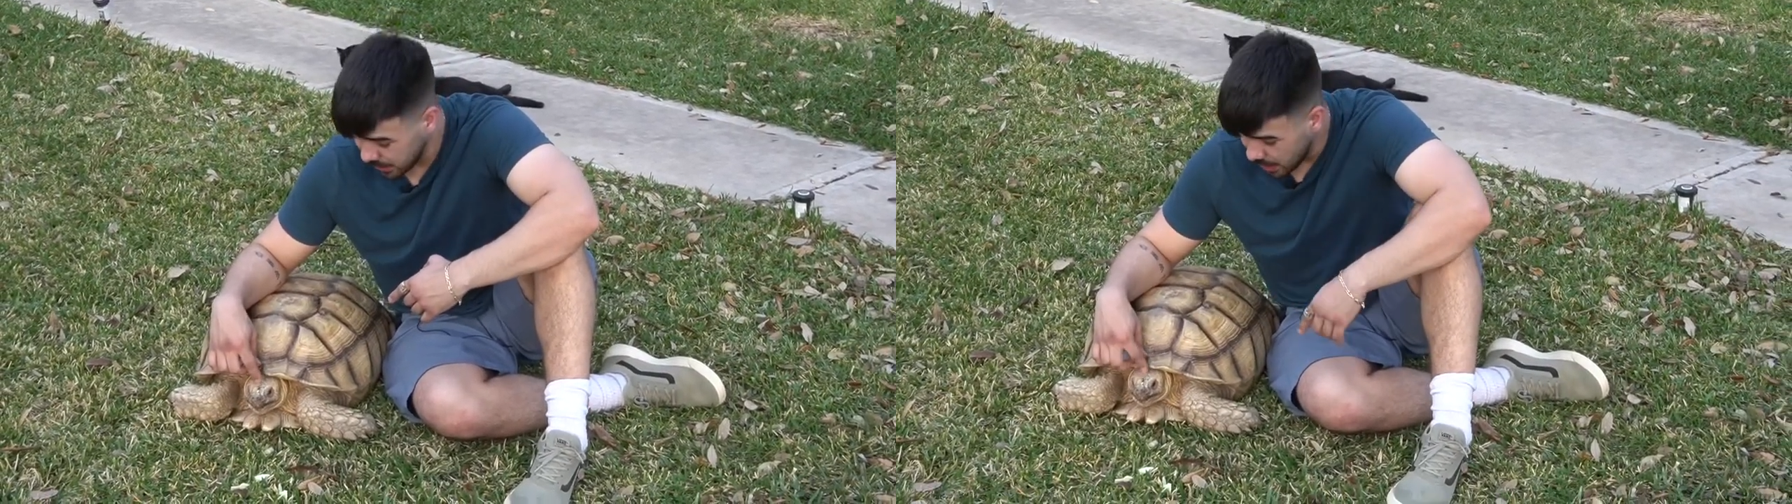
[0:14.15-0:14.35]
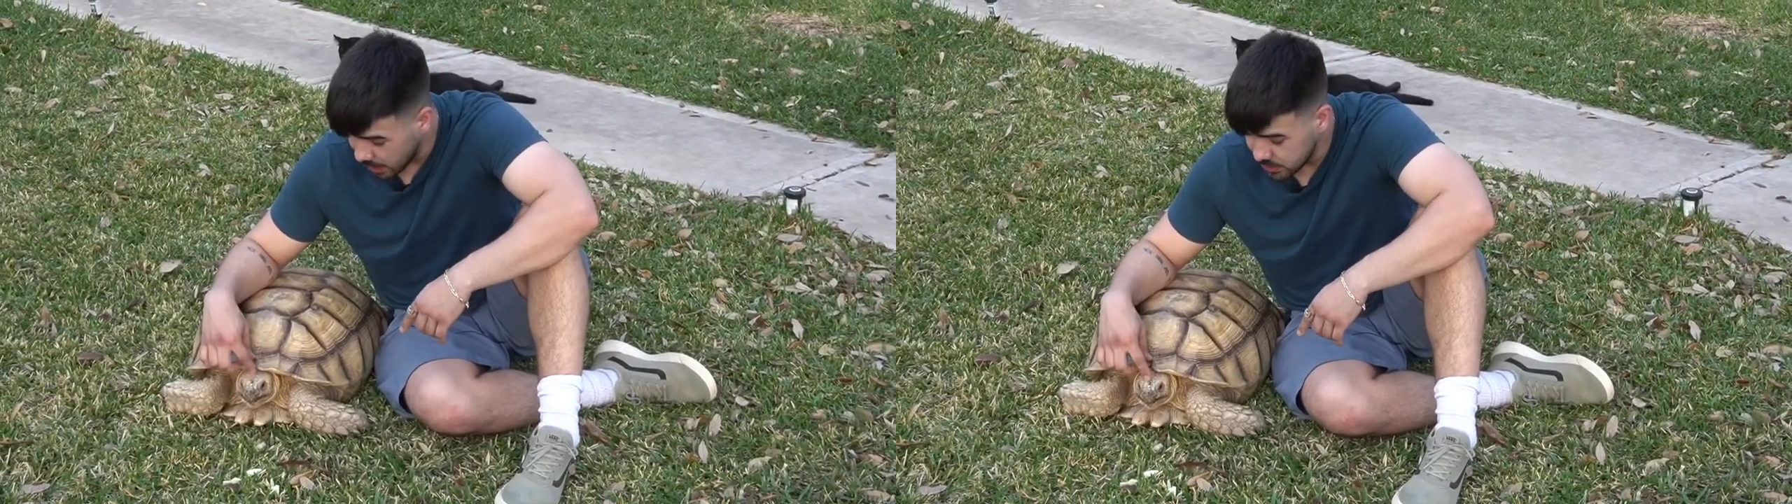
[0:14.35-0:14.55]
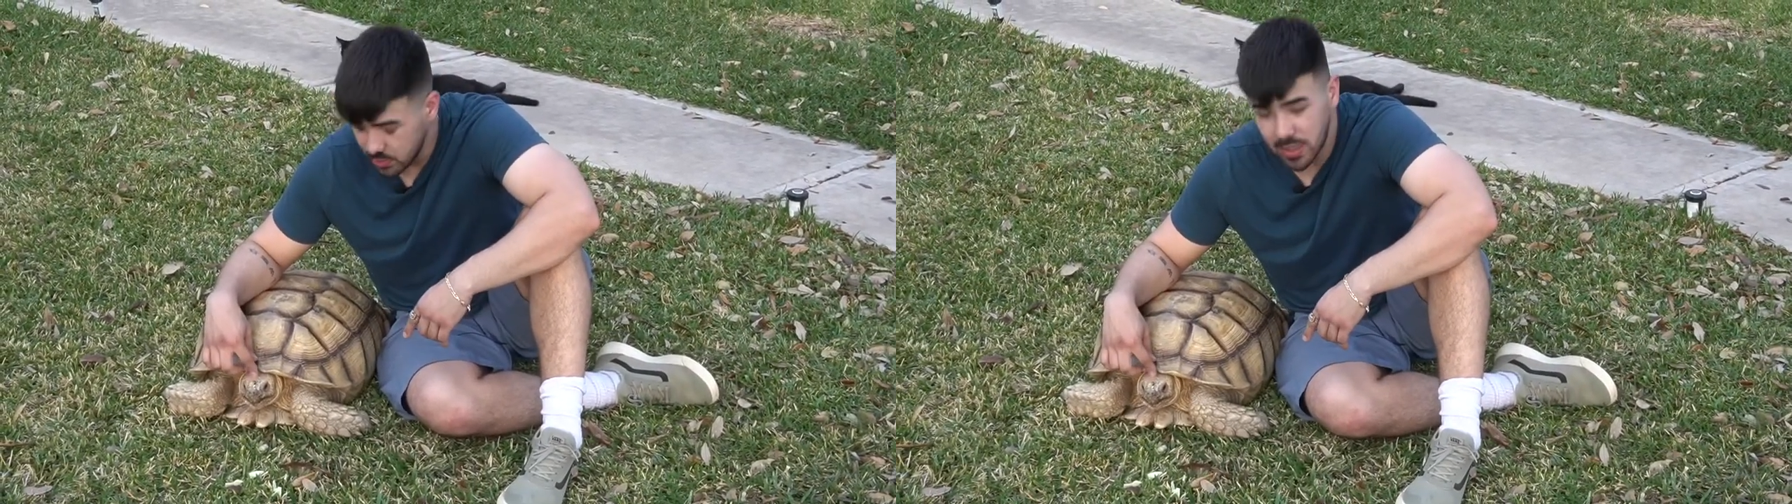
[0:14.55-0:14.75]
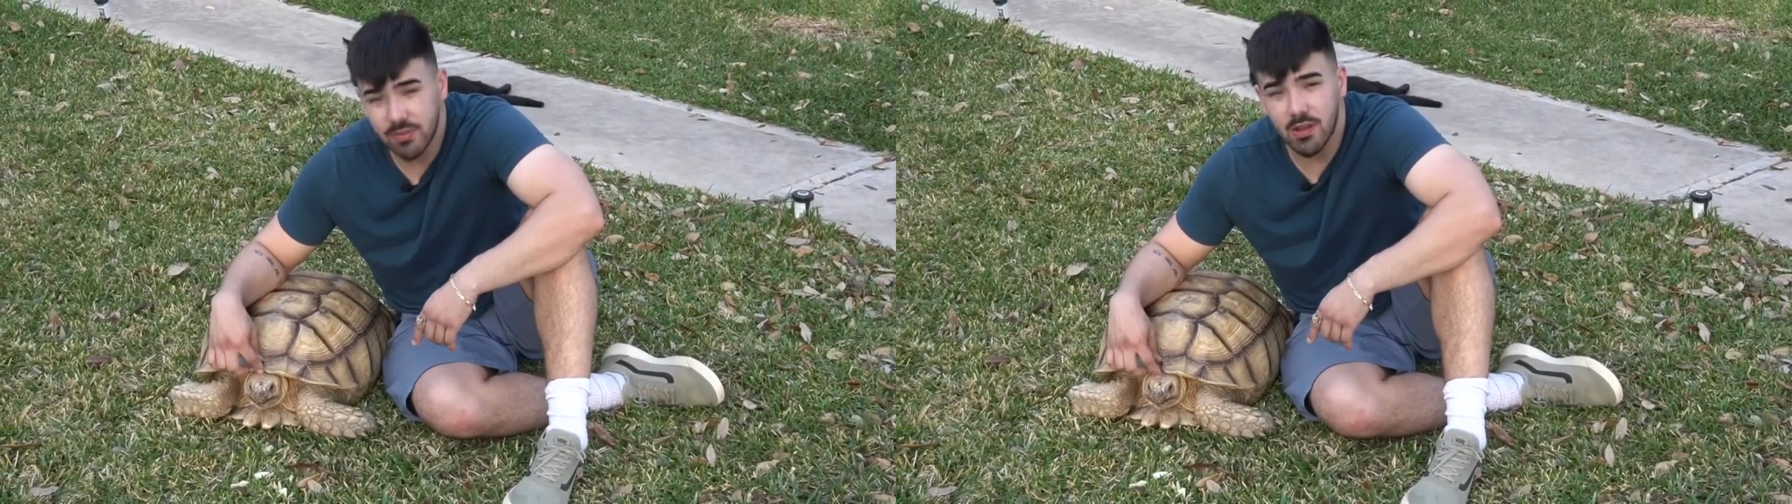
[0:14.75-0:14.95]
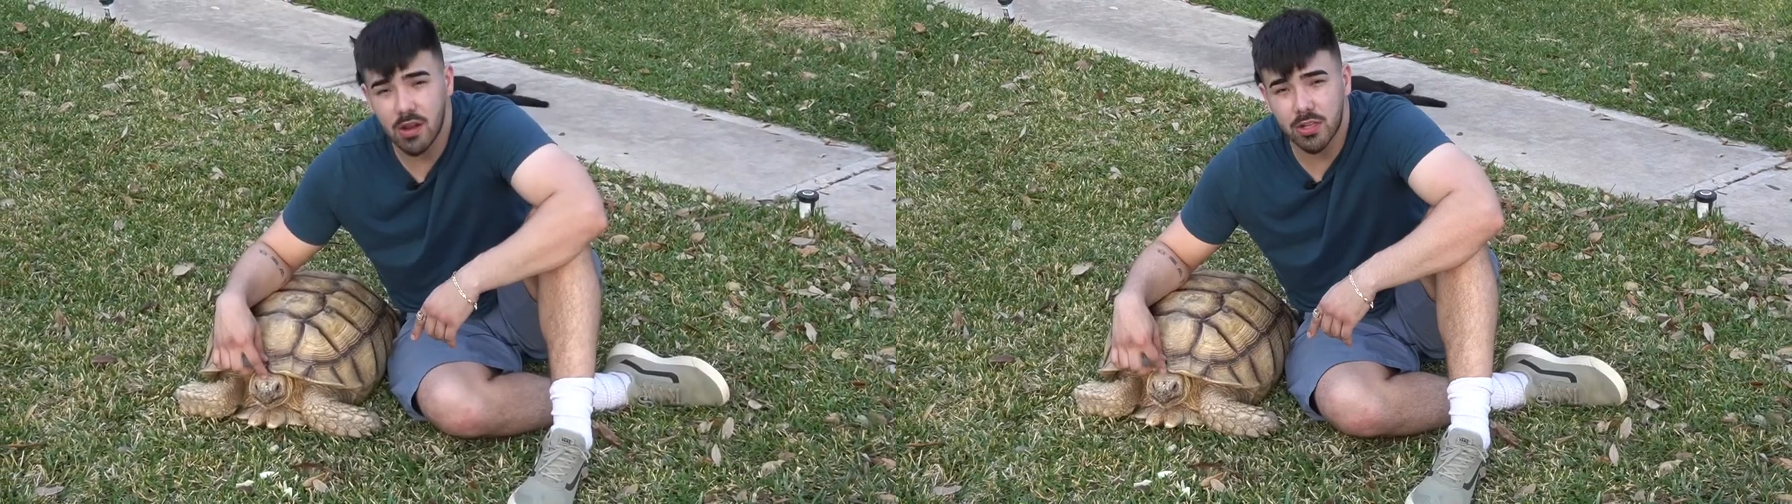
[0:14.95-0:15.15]
they also
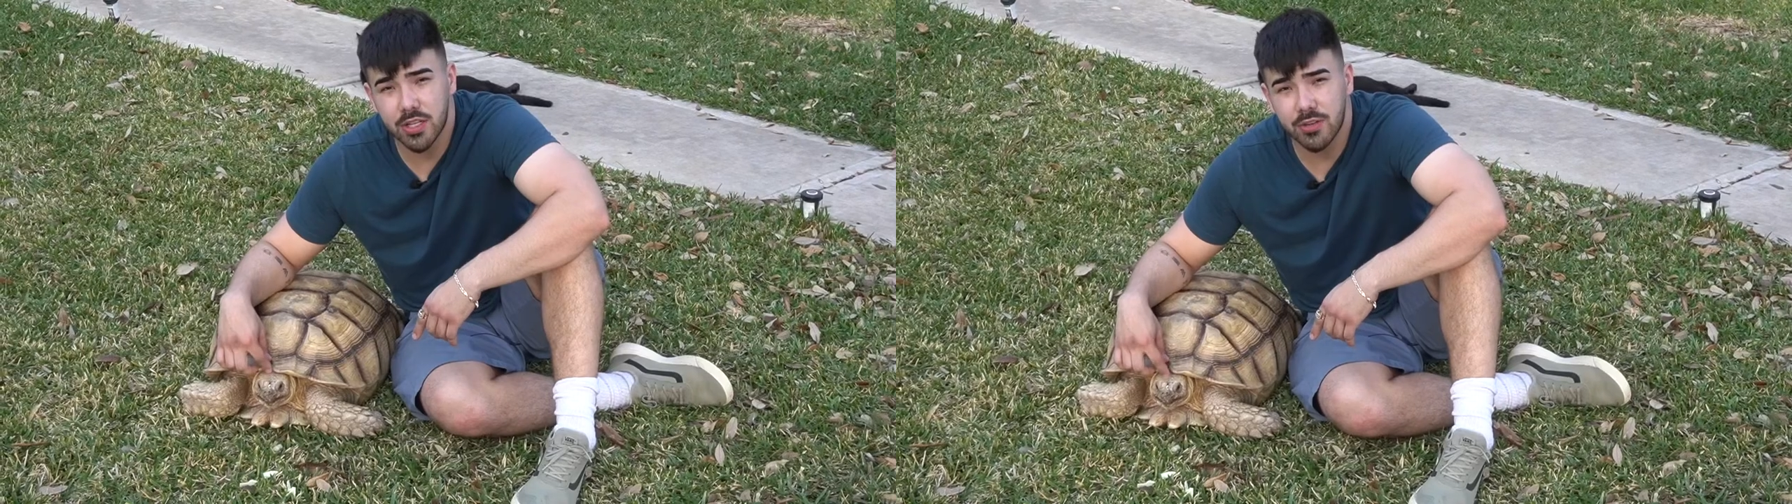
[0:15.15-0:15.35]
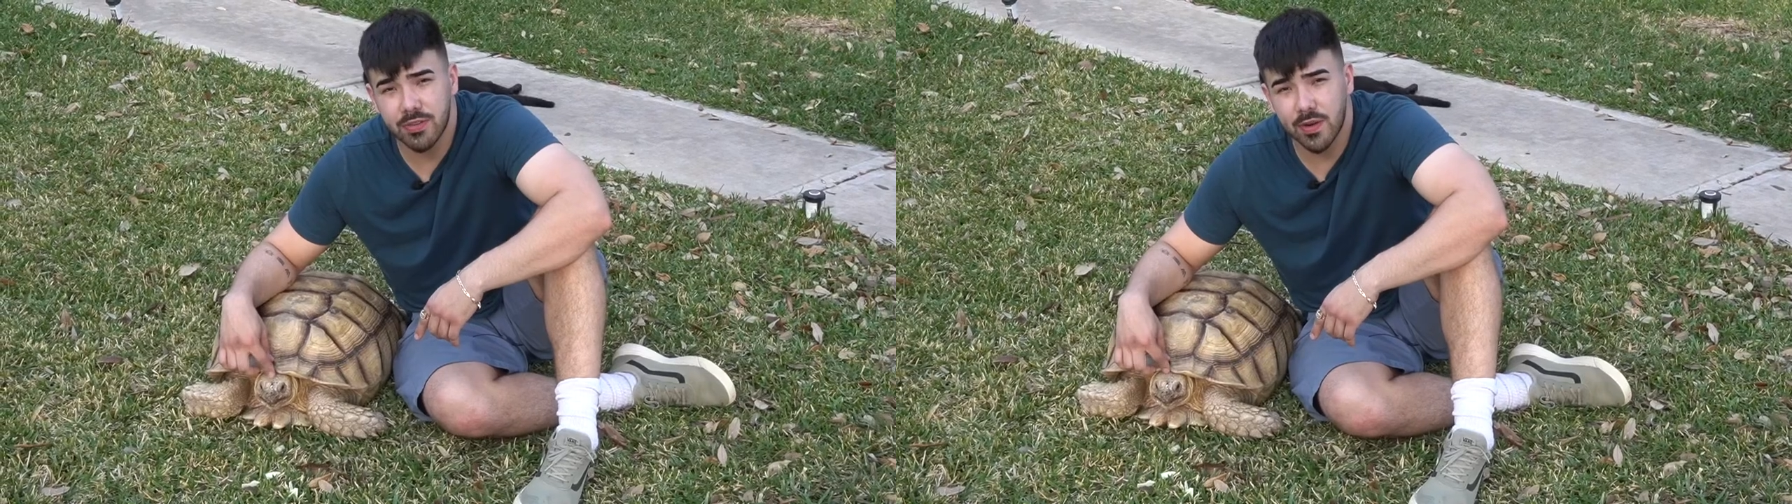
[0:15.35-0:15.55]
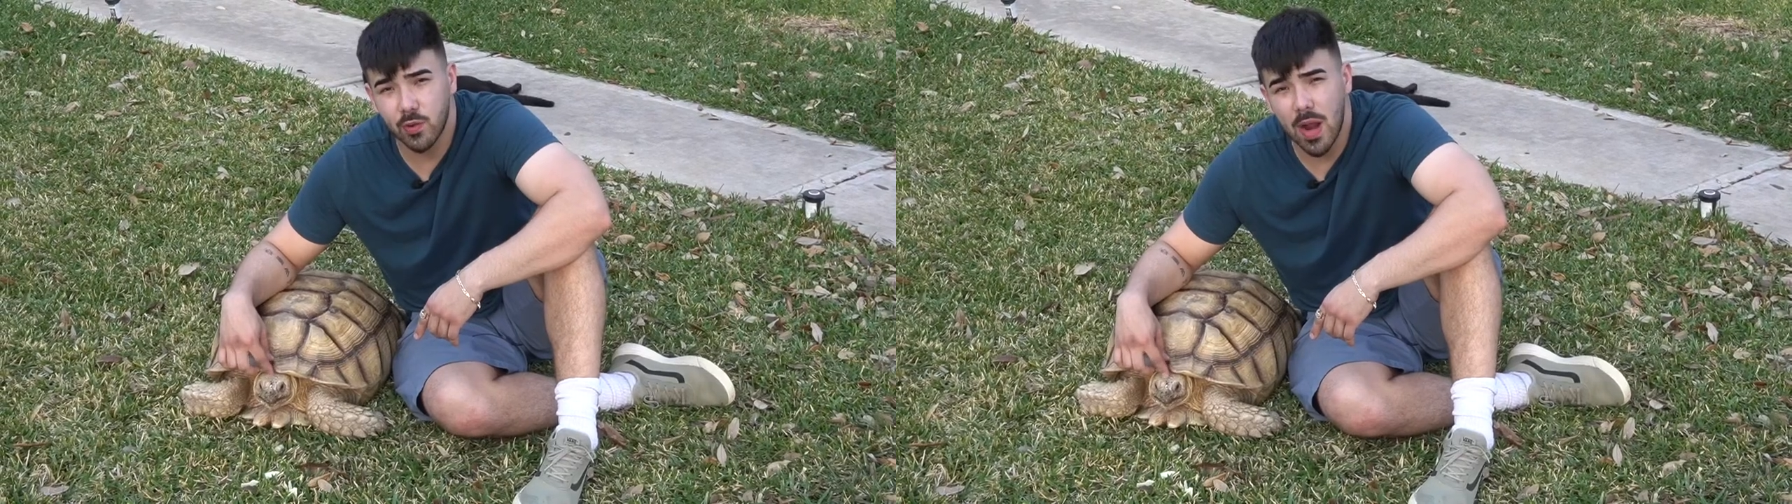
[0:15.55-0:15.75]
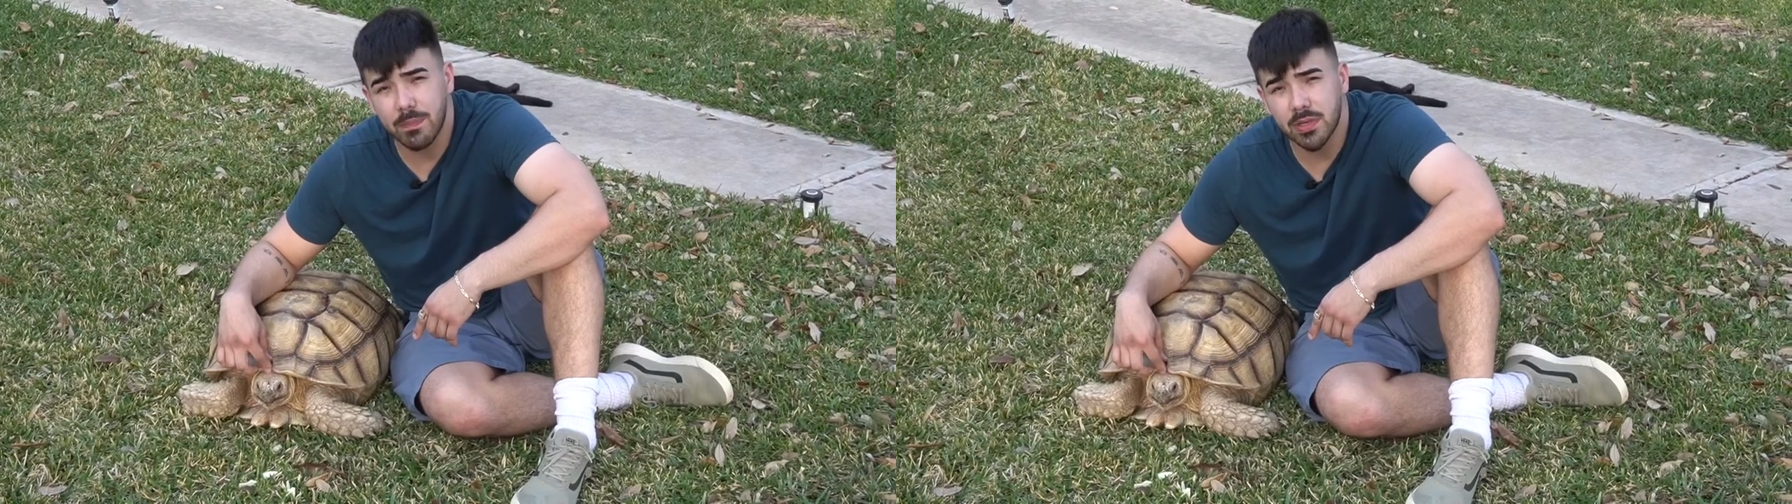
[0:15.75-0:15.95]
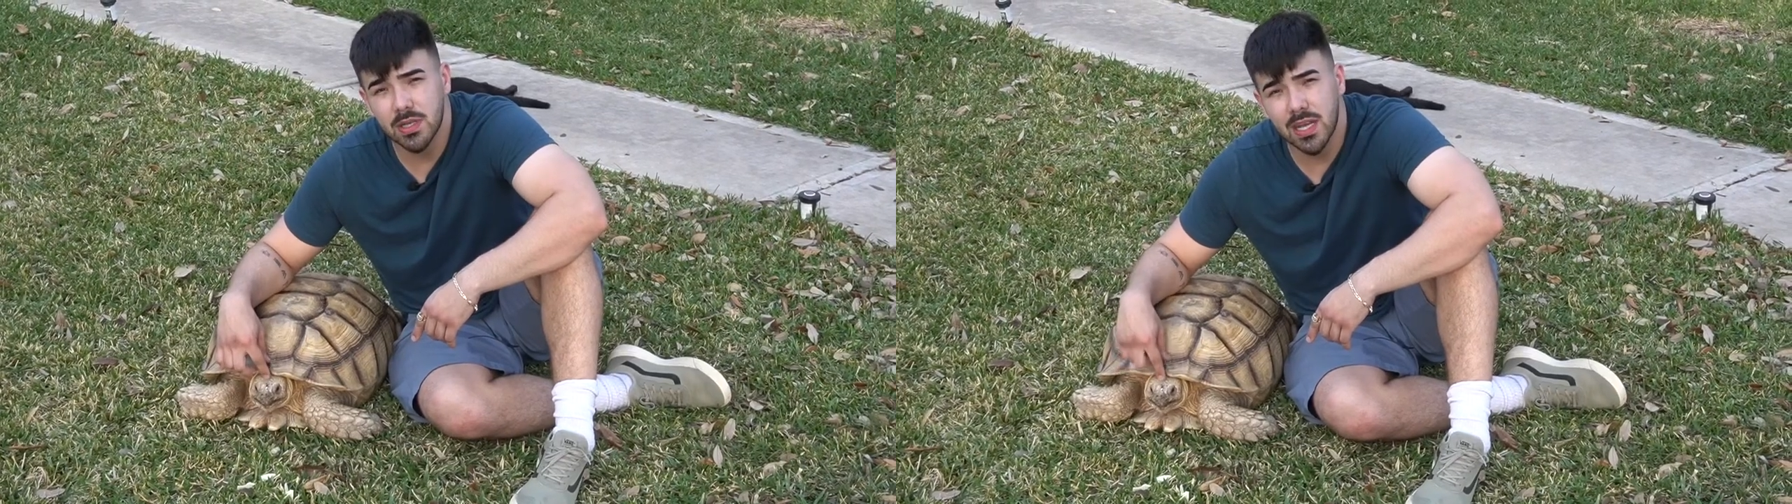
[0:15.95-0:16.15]
live longer than your favorite
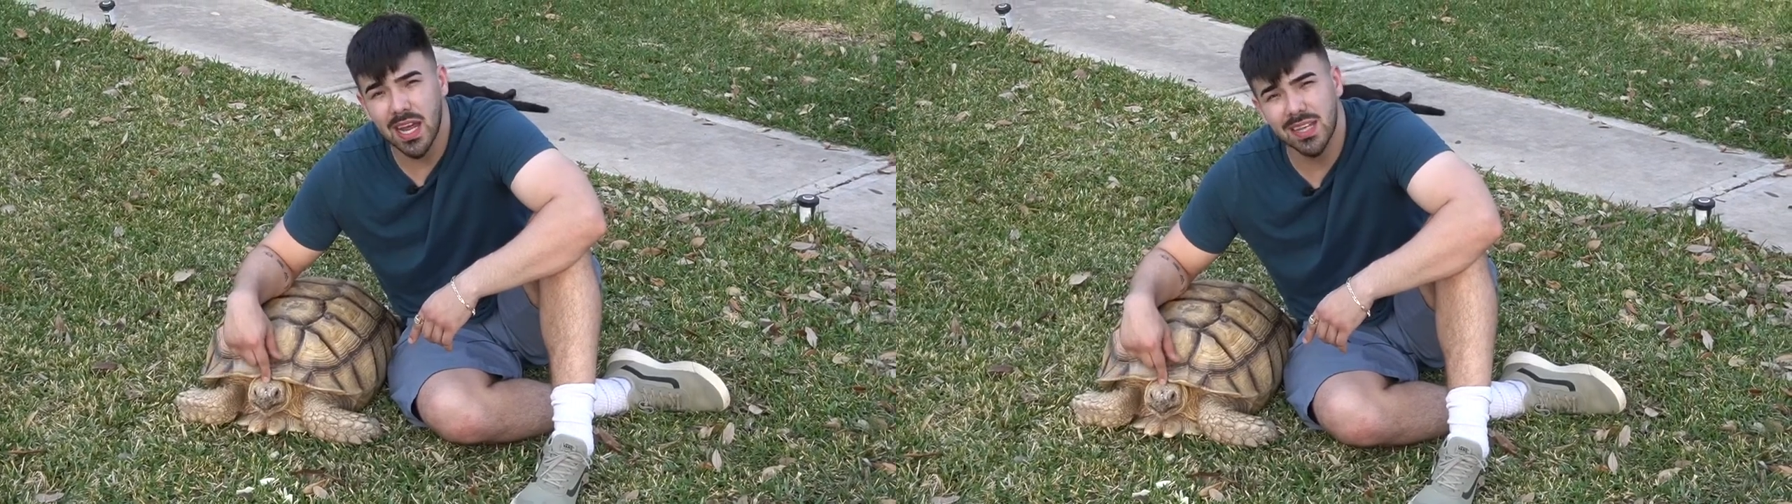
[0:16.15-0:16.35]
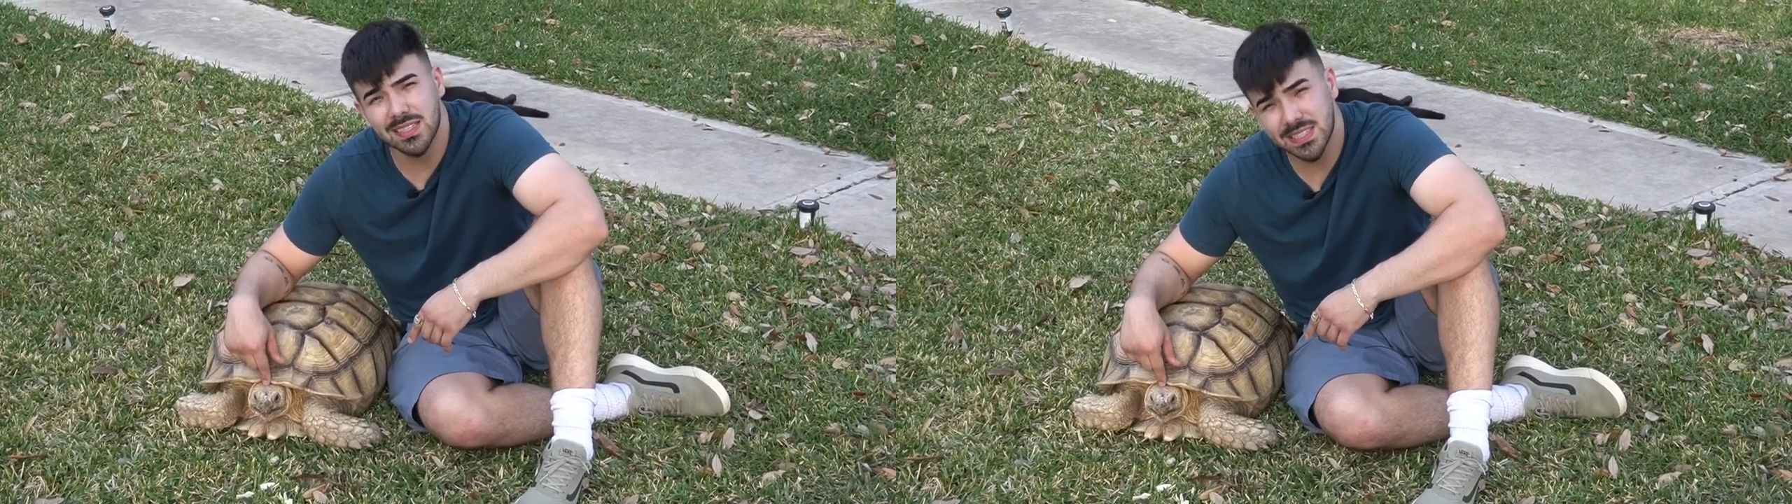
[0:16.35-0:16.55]
rapper at